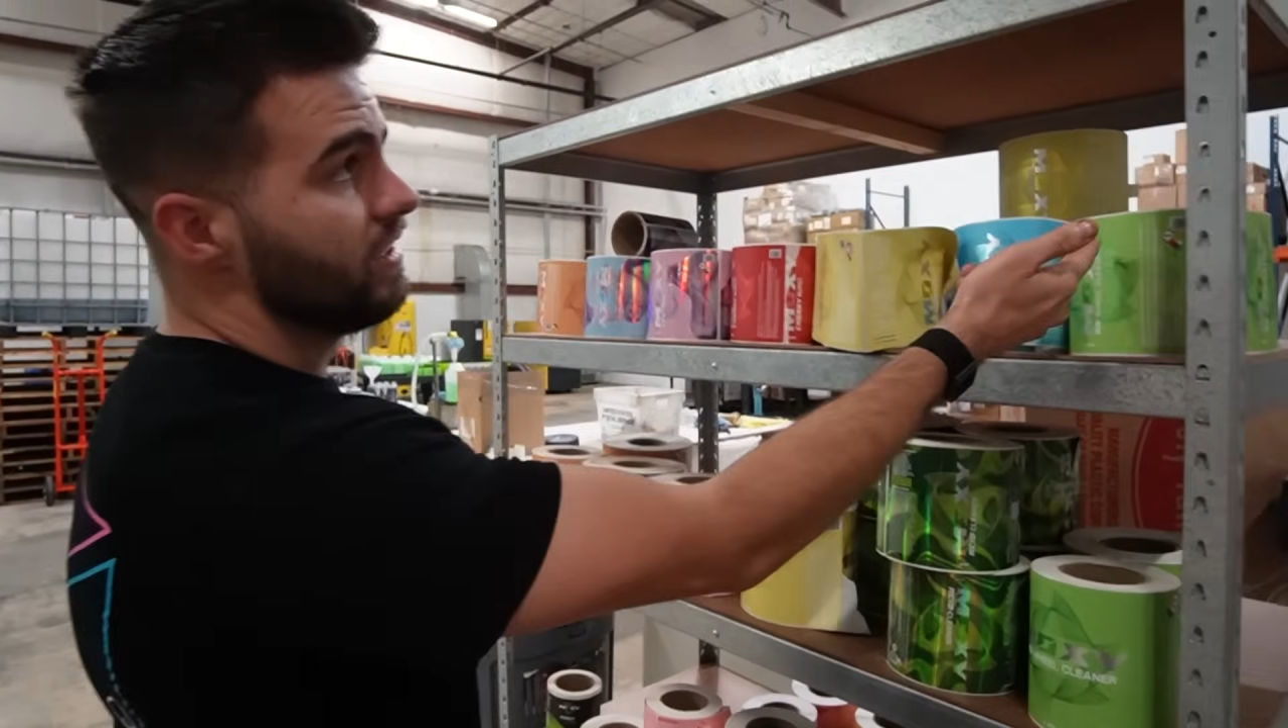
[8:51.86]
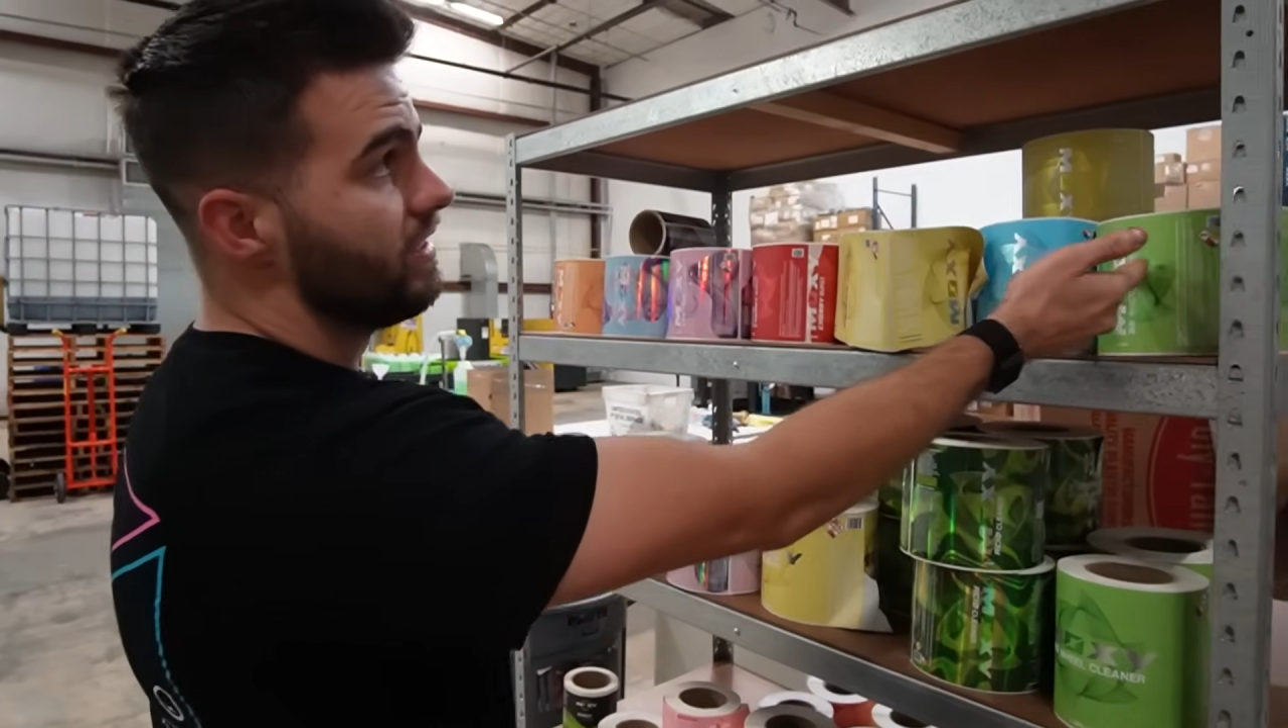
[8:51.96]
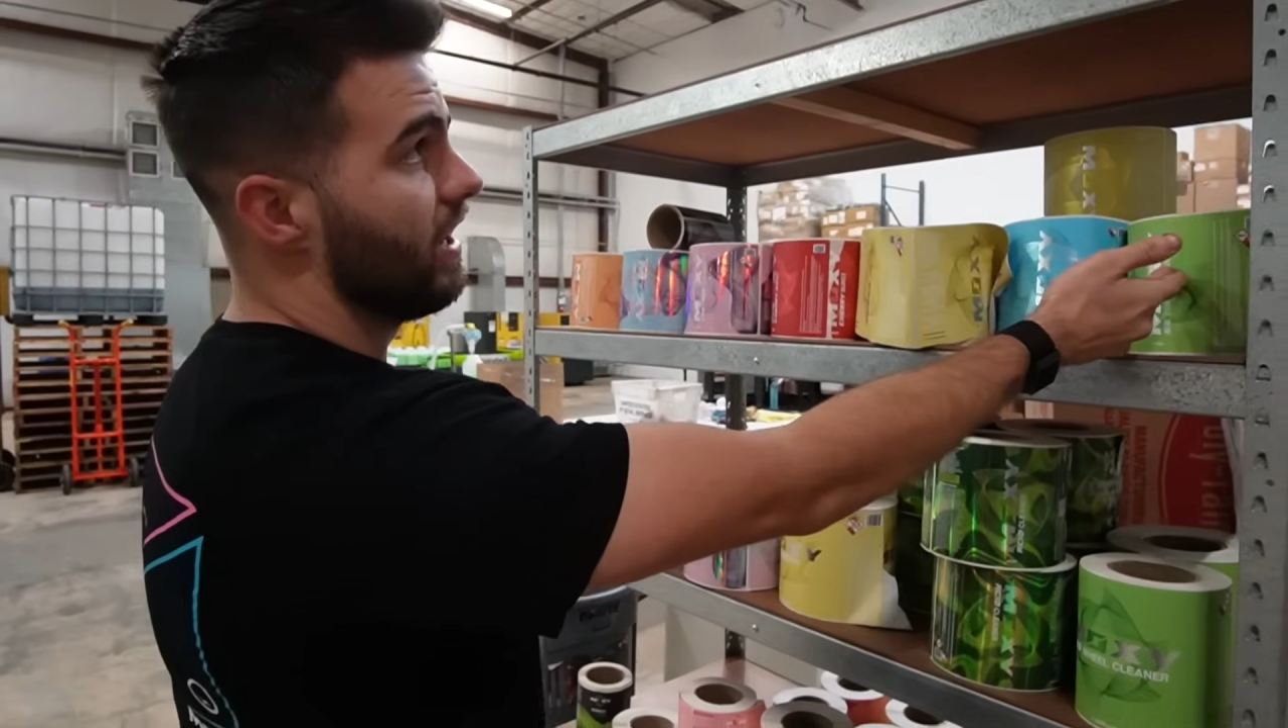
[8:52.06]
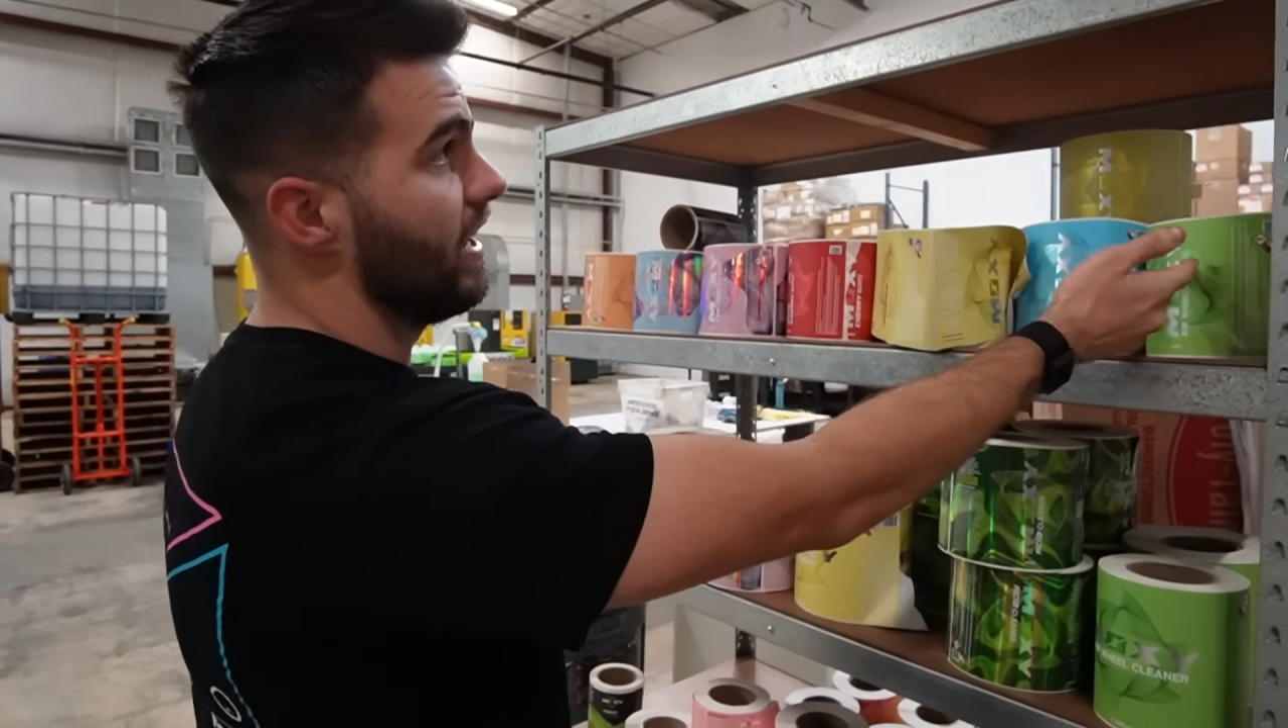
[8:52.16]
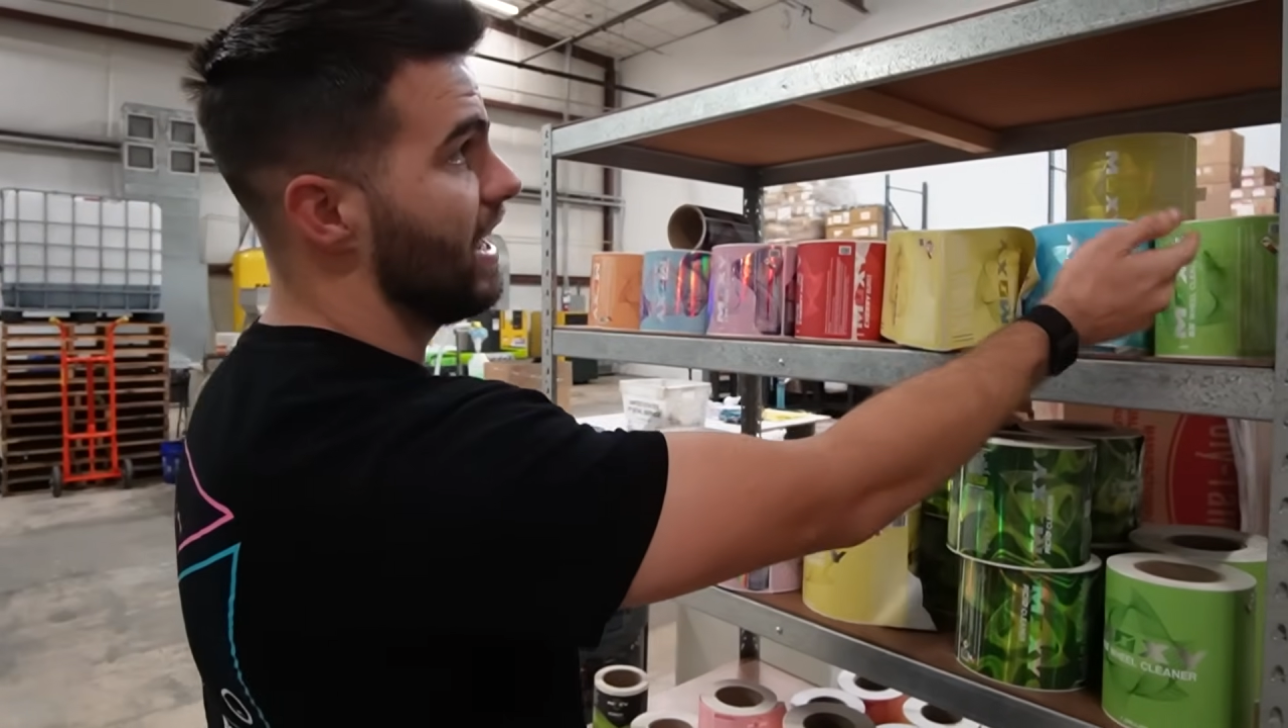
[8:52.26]

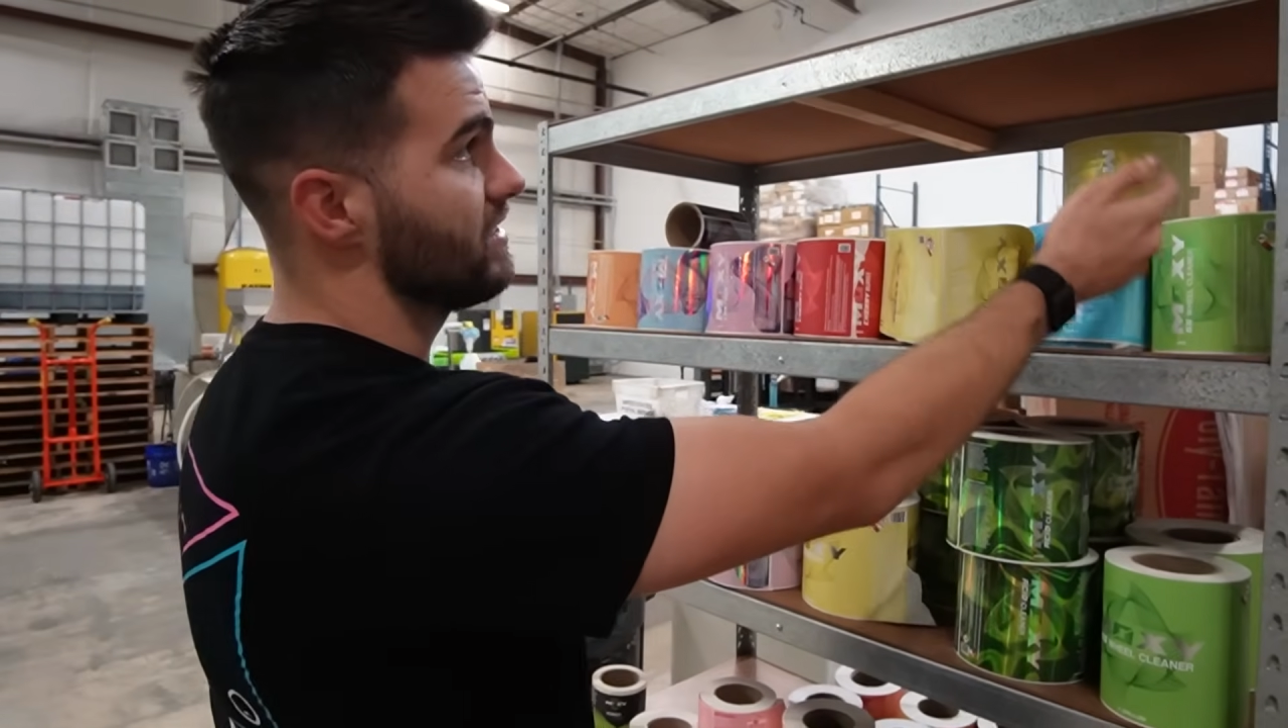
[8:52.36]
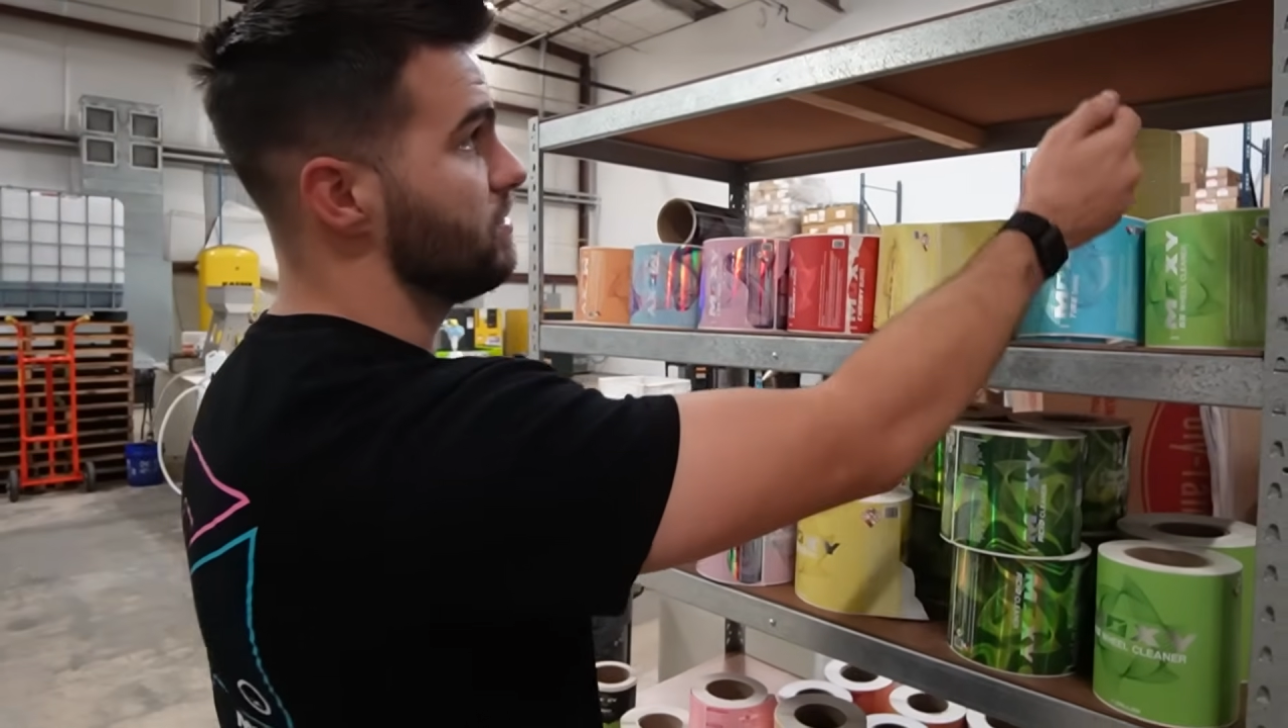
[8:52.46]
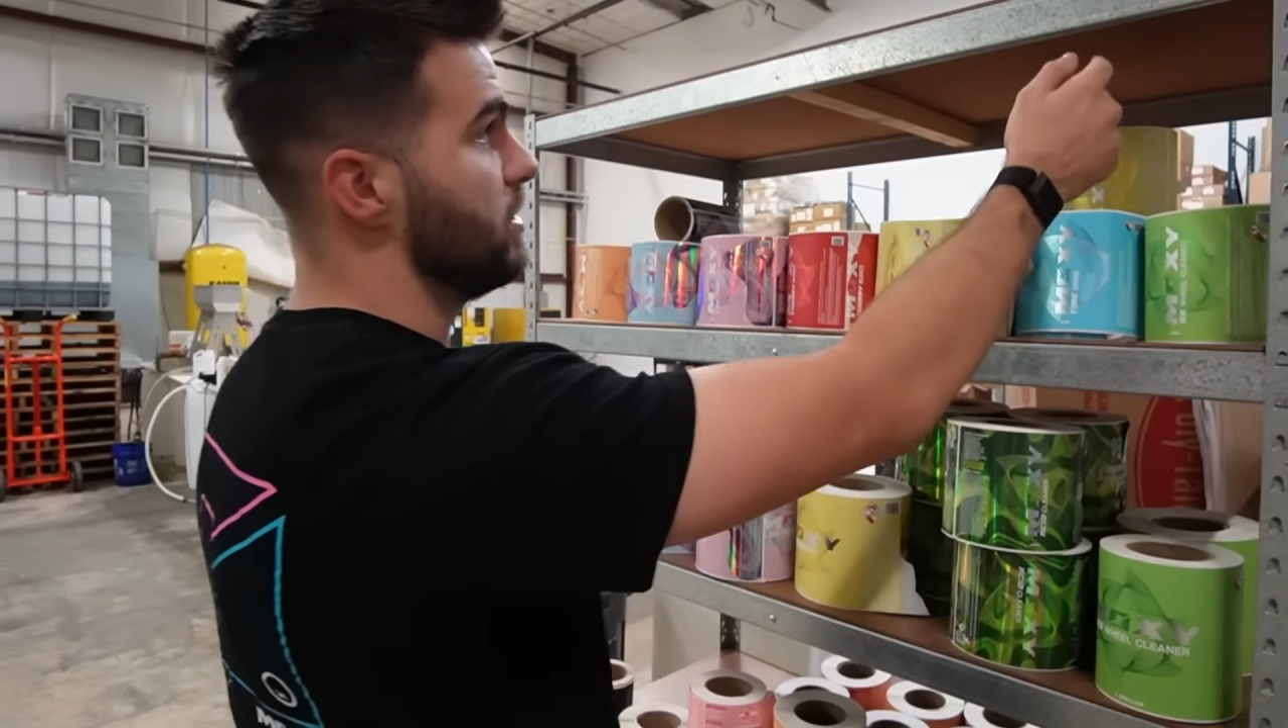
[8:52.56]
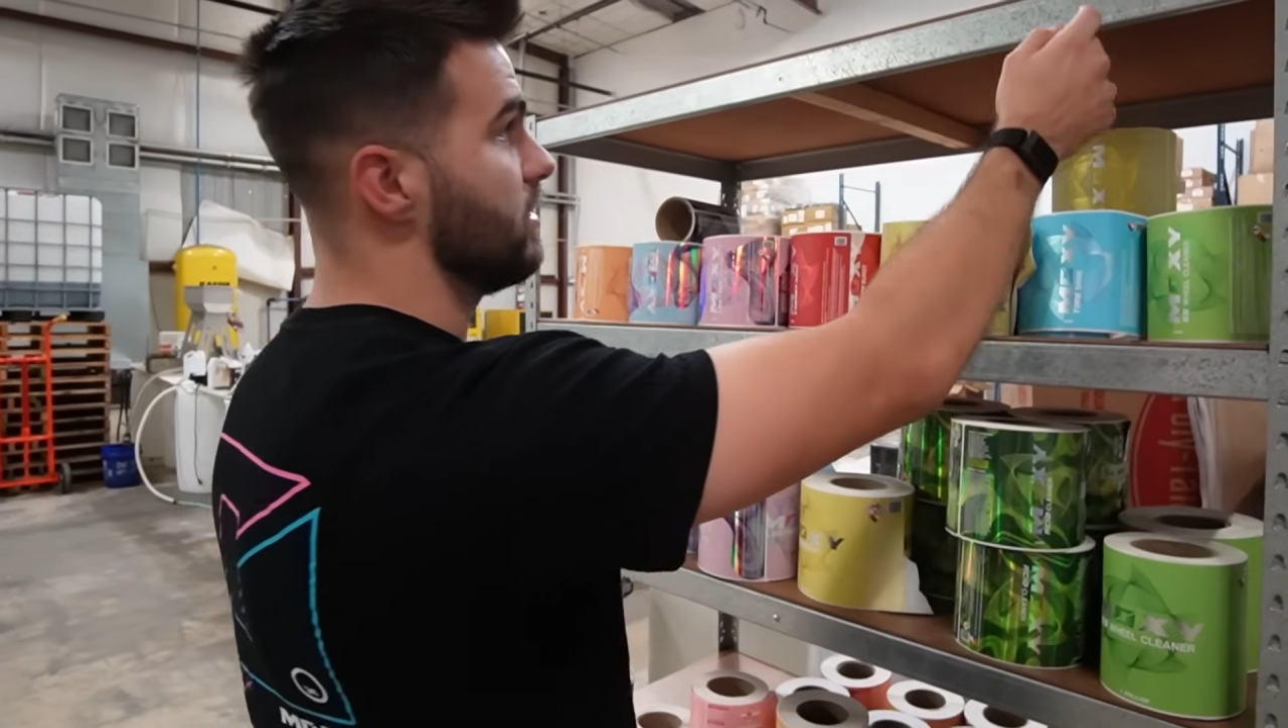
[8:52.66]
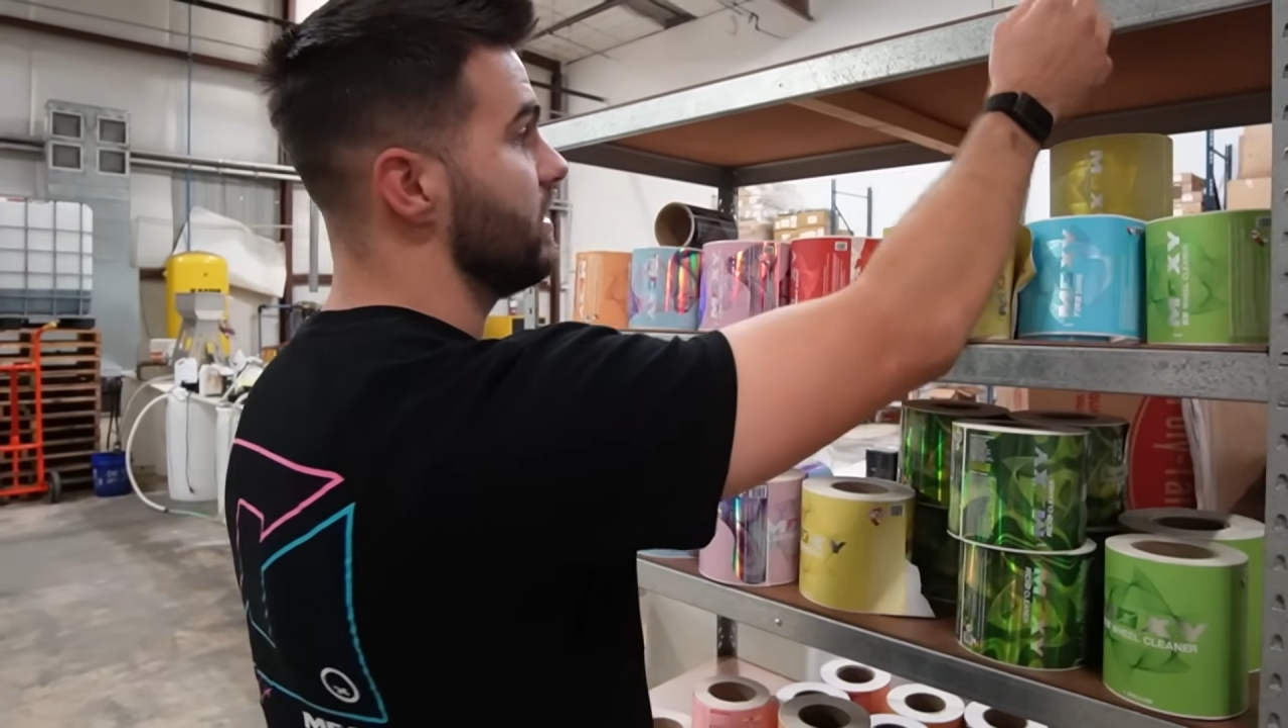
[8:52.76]
Non-acid wheel